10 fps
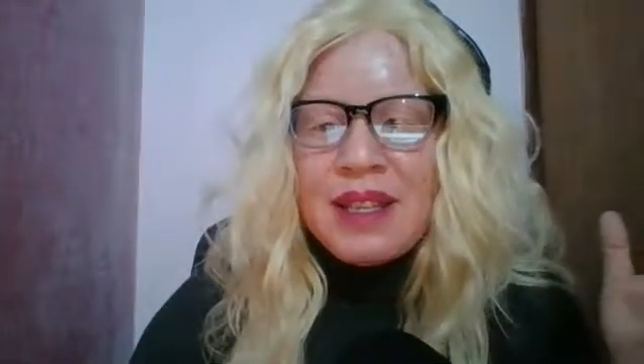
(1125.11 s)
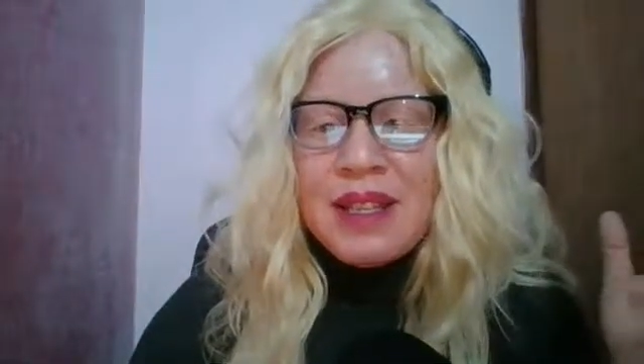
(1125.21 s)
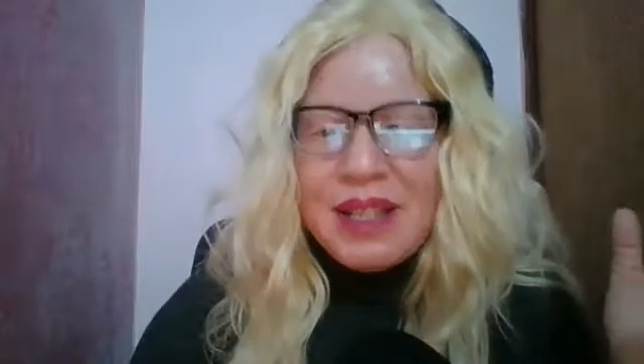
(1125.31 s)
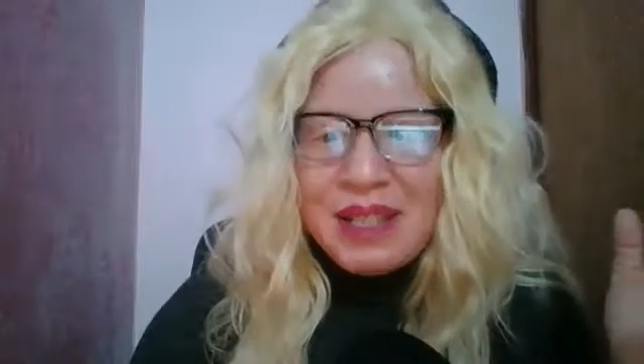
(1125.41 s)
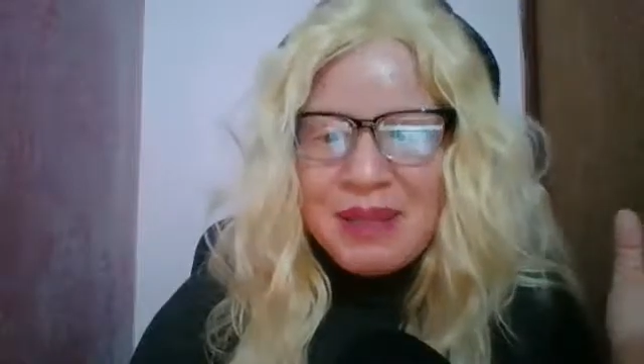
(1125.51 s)

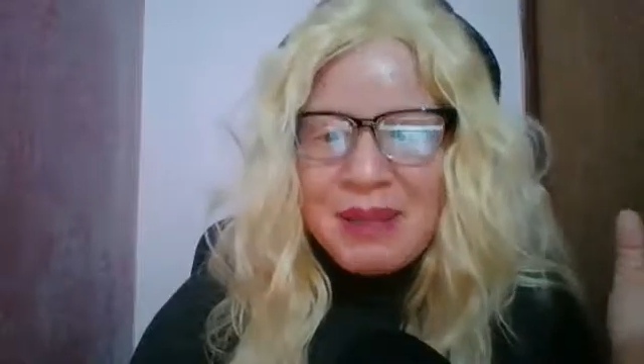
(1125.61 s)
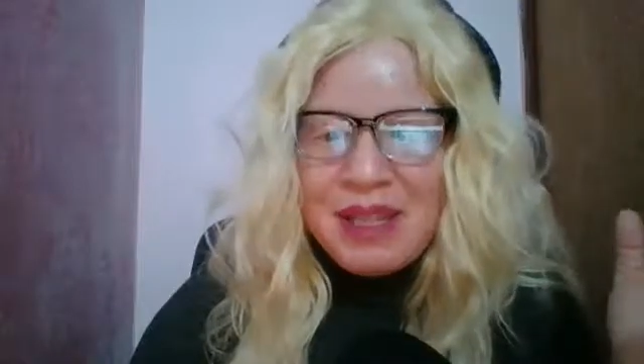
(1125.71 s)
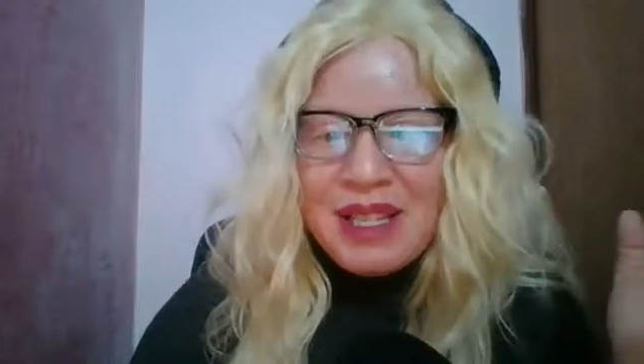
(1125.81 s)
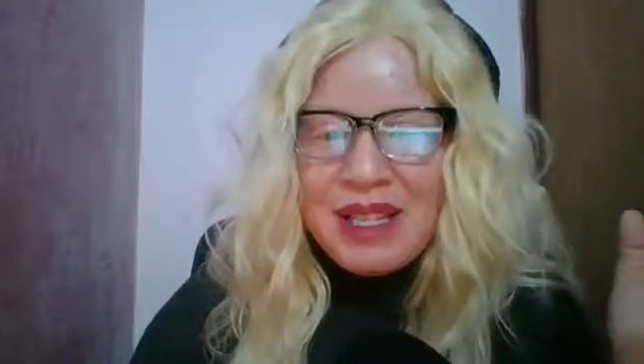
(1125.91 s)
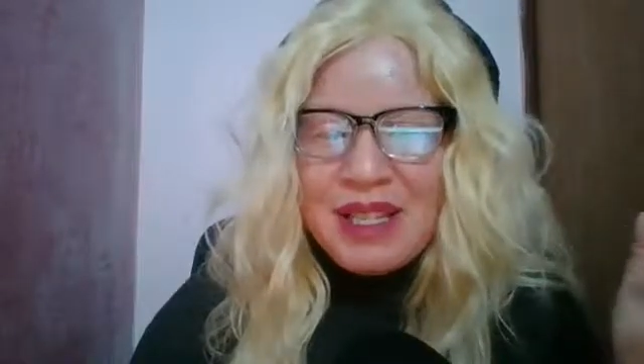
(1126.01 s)
list
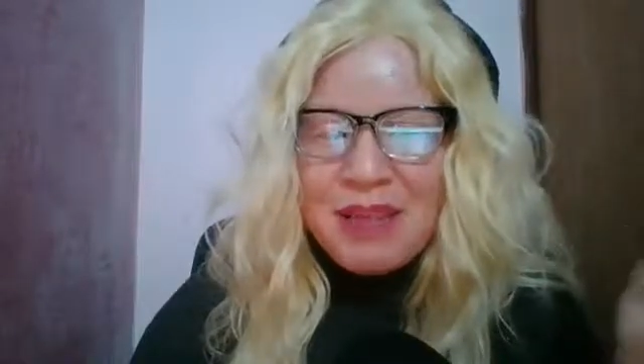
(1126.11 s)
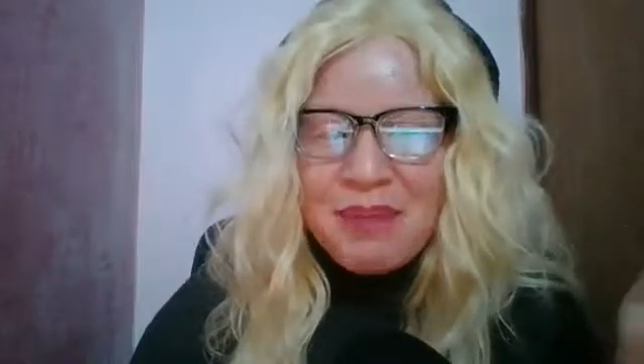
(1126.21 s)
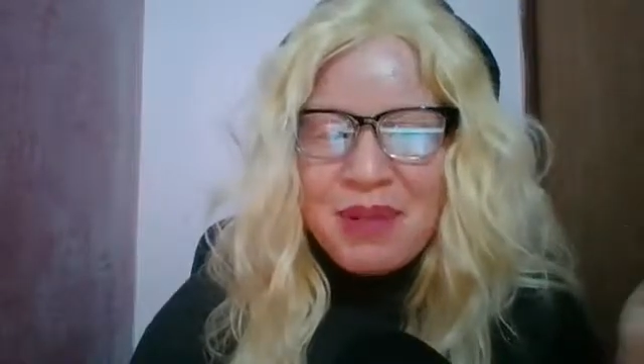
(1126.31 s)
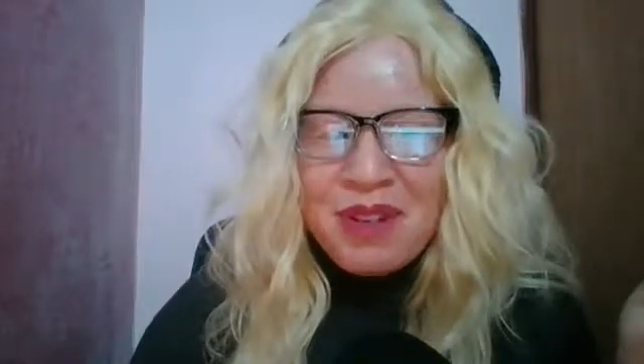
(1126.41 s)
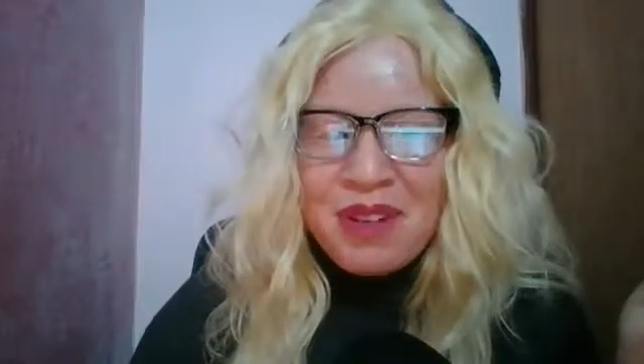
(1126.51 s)
building is
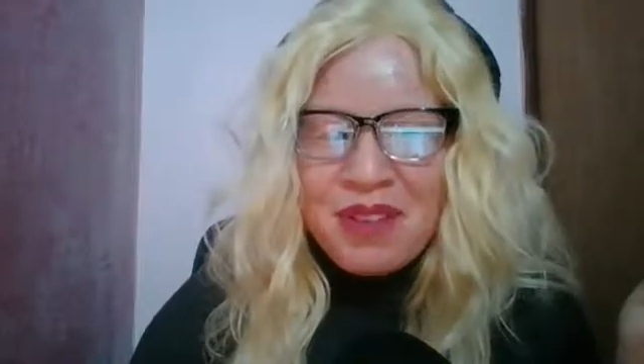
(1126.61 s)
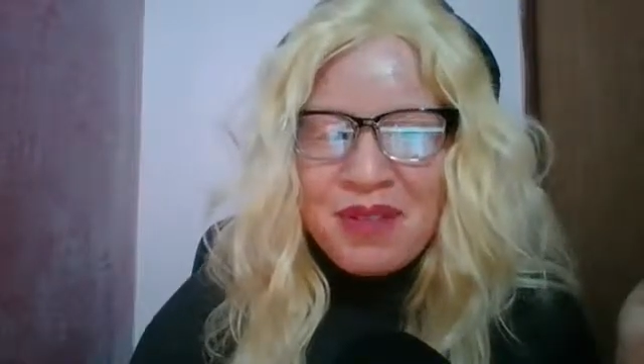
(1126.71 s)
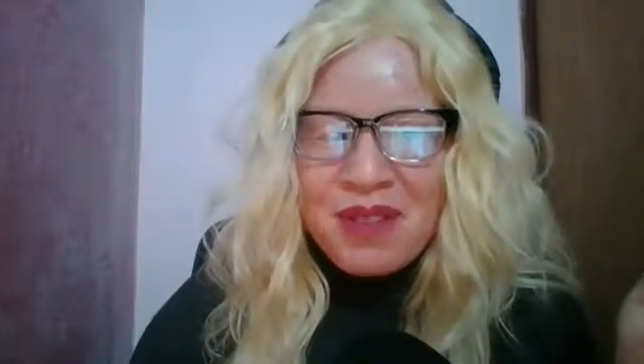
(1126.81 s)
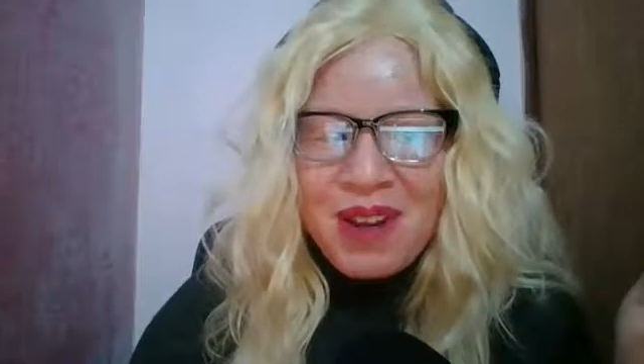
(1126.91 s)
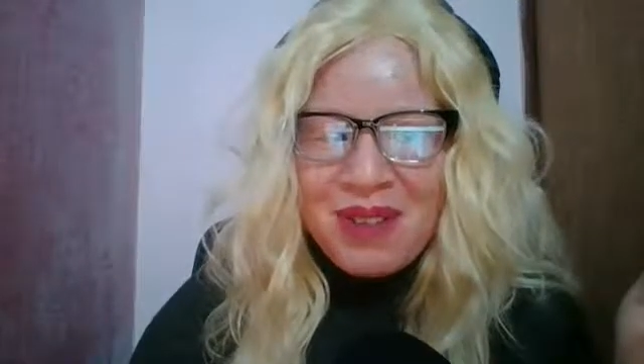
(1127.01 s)
important
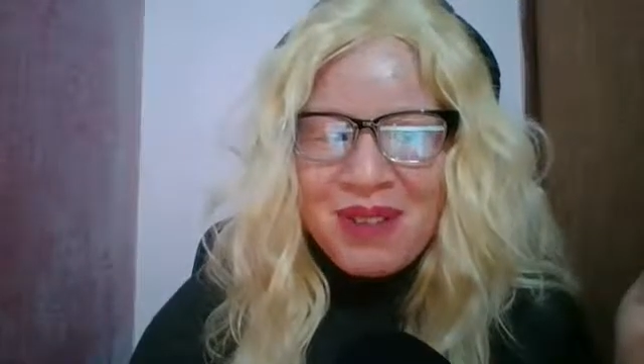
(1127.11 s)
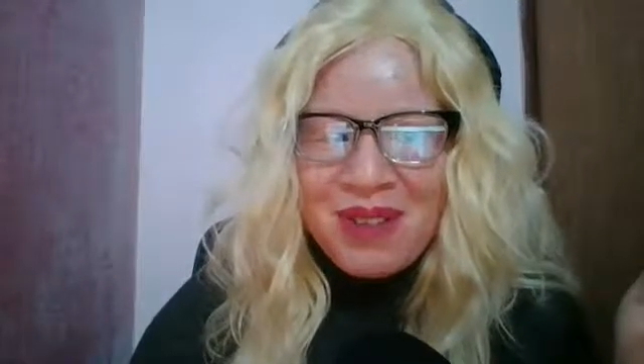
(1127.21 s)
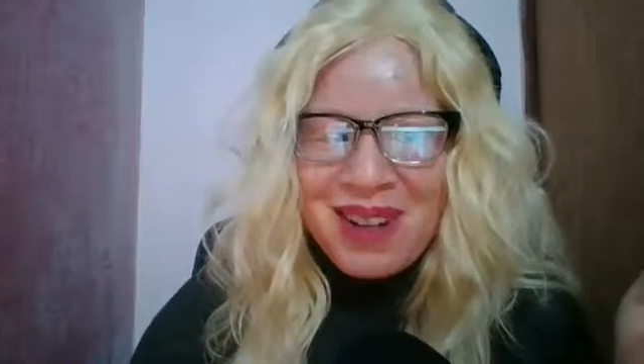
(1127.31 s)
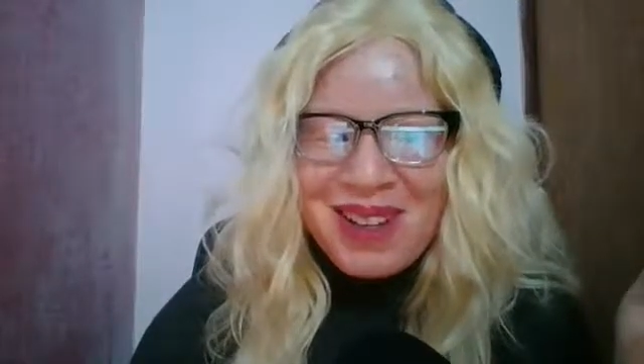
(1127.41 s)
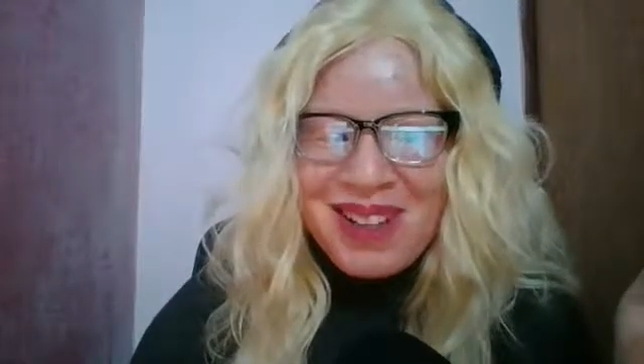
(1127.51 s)
for
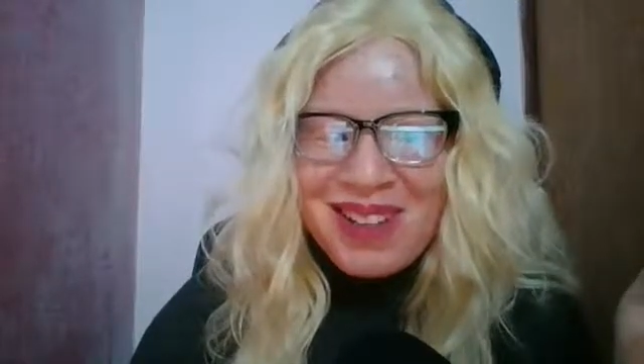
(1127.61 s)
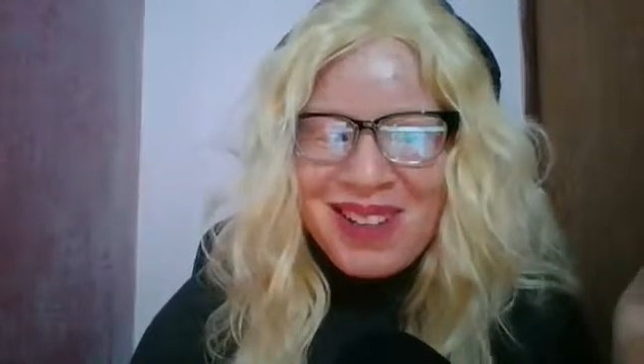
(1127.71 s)
everyone,